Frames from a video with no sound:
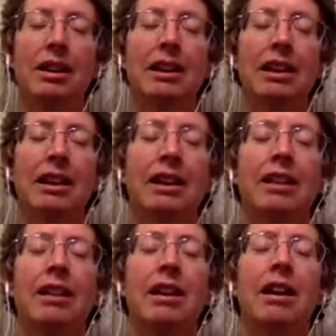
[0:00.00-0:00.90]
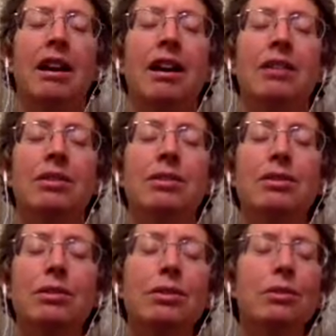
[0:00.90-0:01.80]
Let it
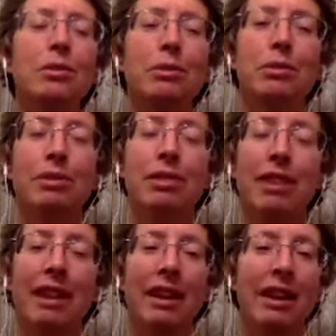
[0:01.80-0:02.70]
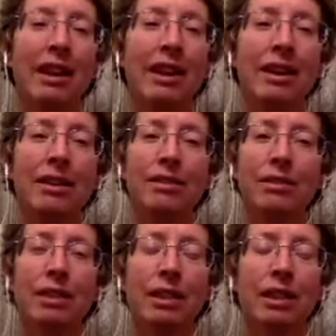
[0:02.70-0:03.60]
soothe
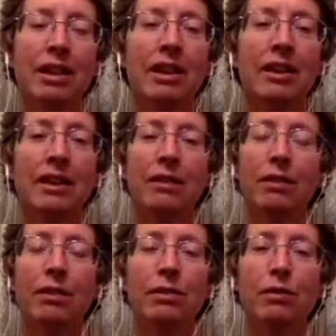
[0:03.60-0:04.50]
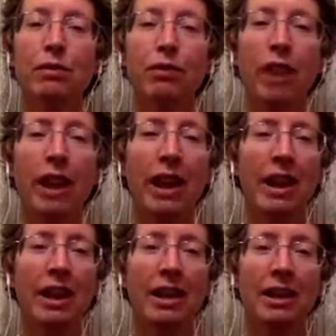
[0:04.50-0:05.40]
everything that feels
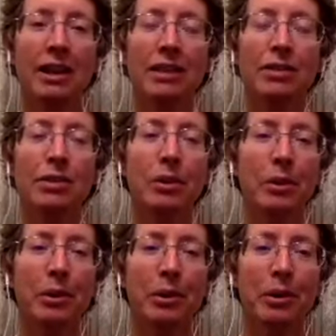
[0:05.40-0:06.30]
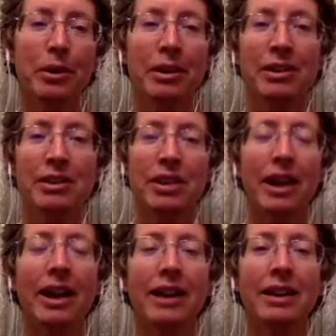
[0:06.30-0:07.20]
frayed and torn and
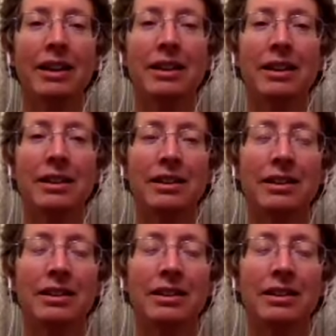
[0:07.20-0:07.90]
jagged and